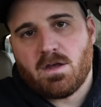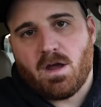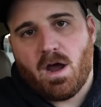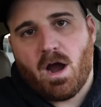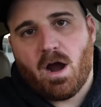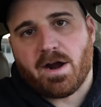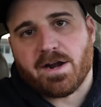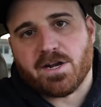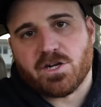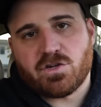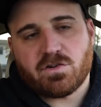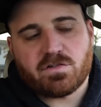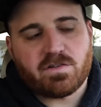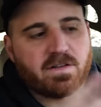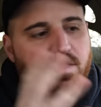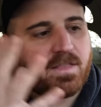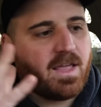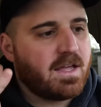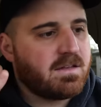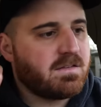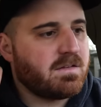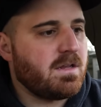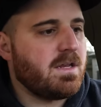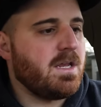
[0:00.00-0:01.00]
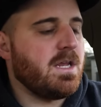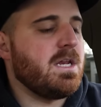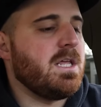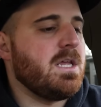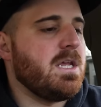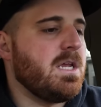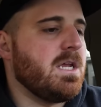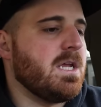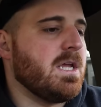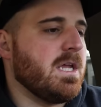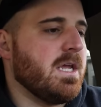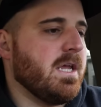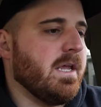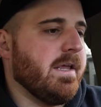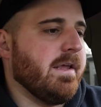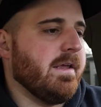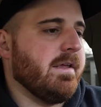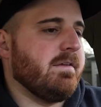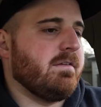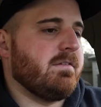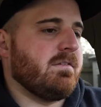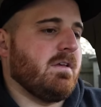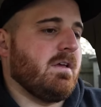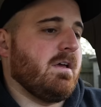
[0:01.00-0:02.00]
All right, and just like that, Tahiti
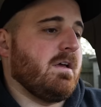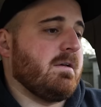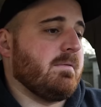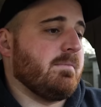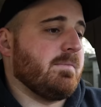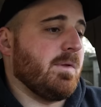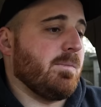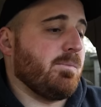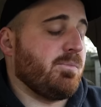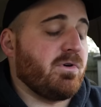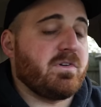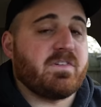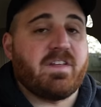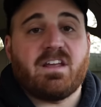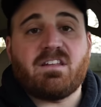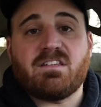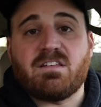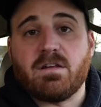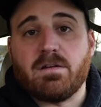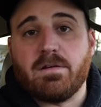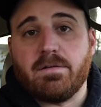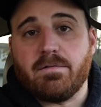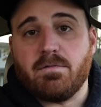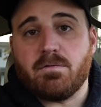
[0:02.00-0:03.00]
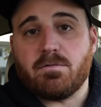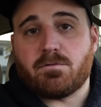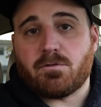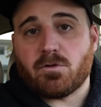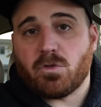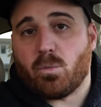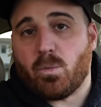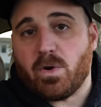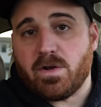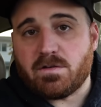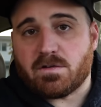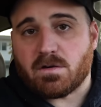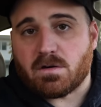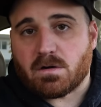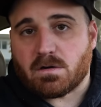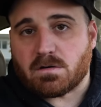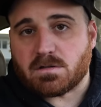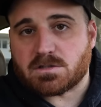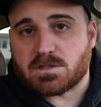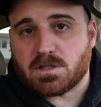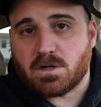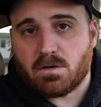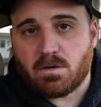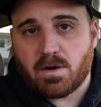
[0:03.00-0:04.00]
is protected for the winter.
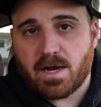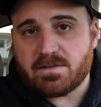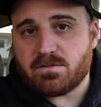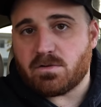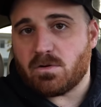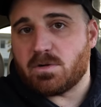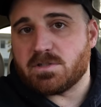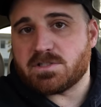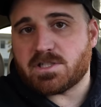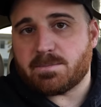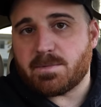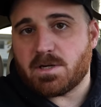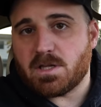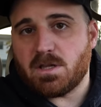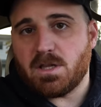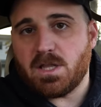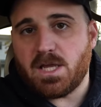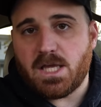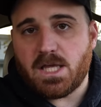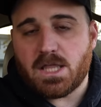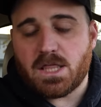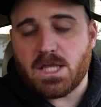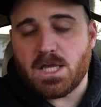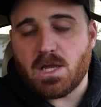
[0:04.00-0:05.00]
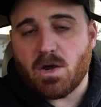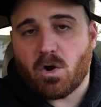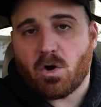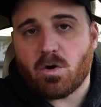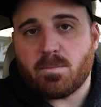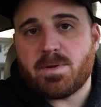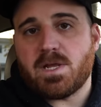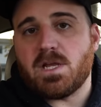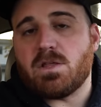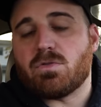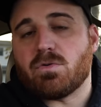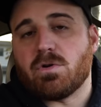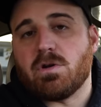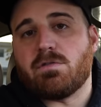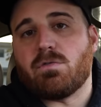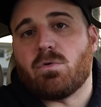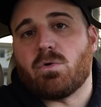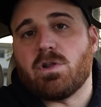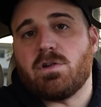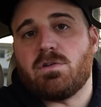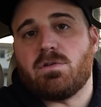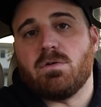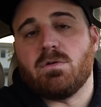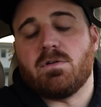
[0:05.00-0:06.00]
So as always, I'm gonna link the
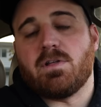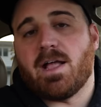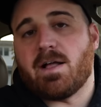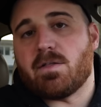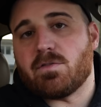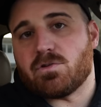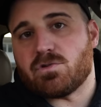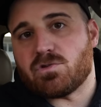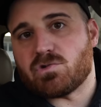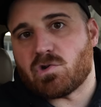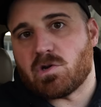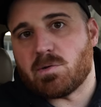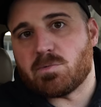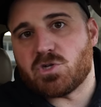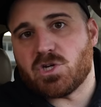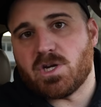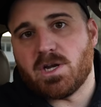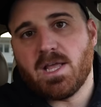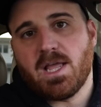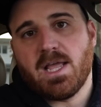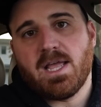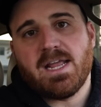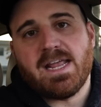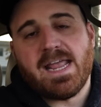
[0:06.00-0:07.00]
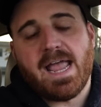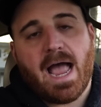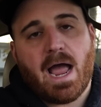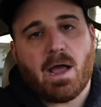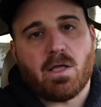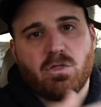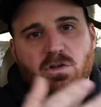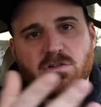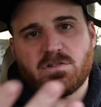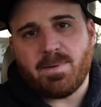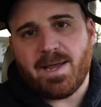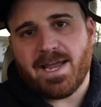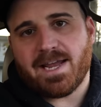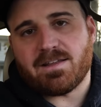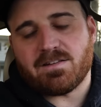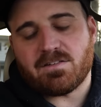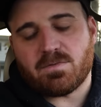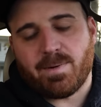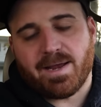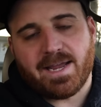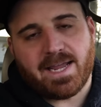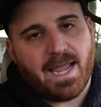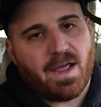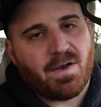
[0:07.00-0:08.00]
RP342 down in the description. I looked back
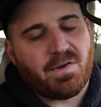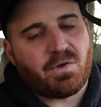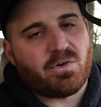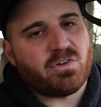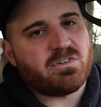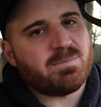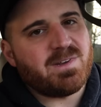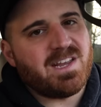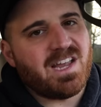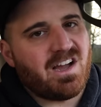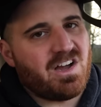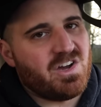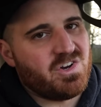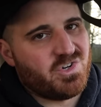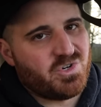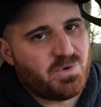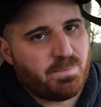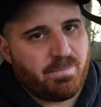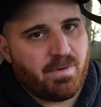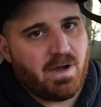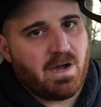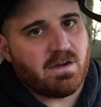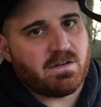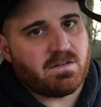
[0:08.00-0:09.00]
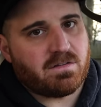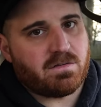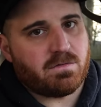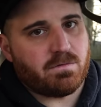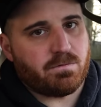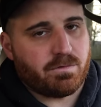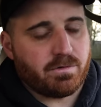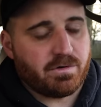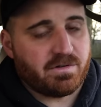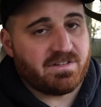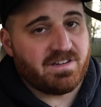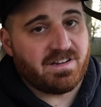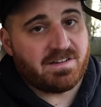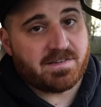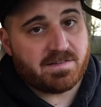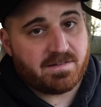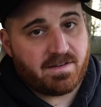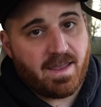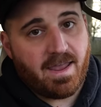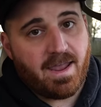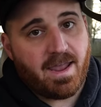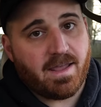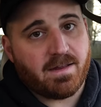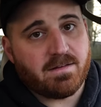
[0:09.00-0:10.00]
into my account. It cost me $100 for 6
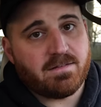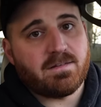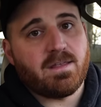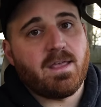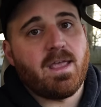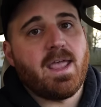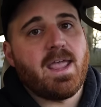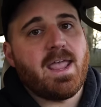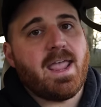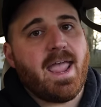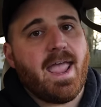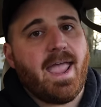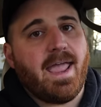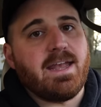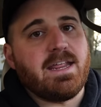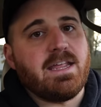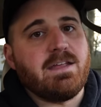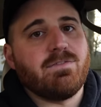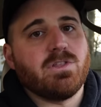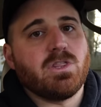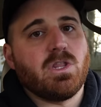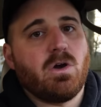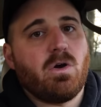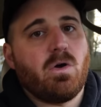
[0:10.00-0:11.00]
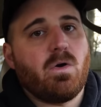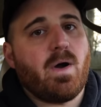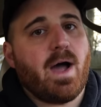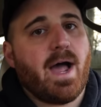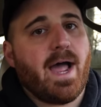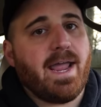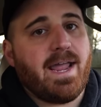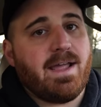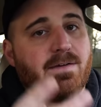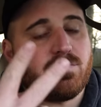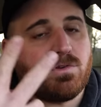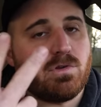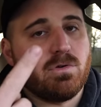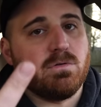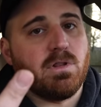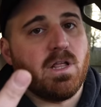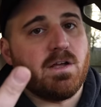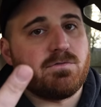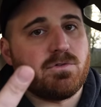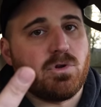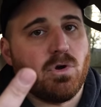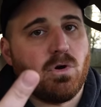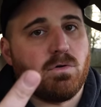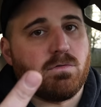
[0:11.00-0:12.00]
cans. And even though I have 2
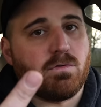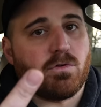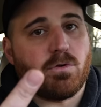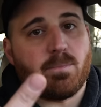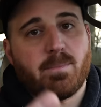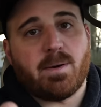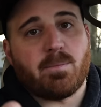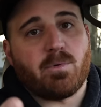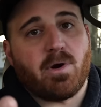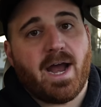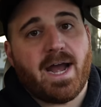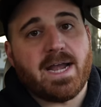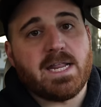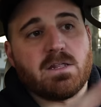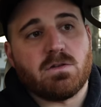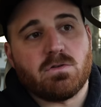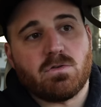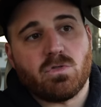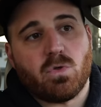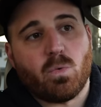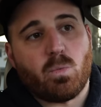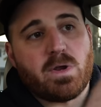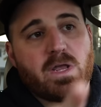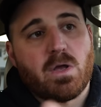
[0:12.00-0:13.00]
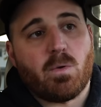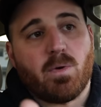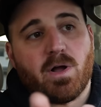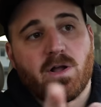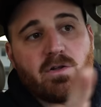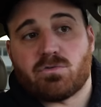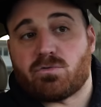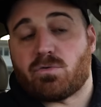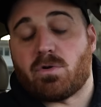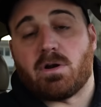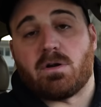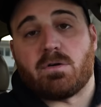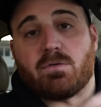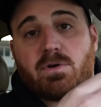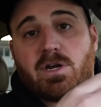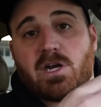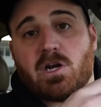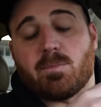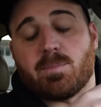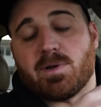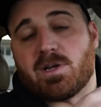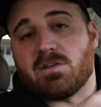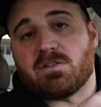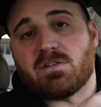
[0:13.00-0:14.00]
left over, remember, I didn't do the wheel wells front and
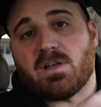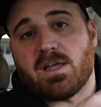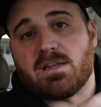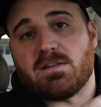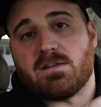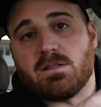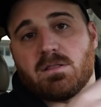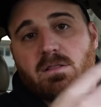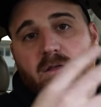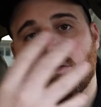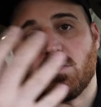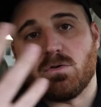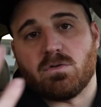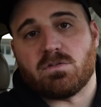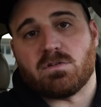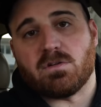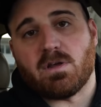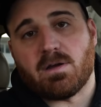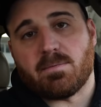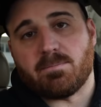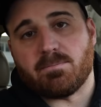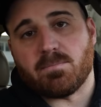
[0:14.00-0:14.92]
rear because I did those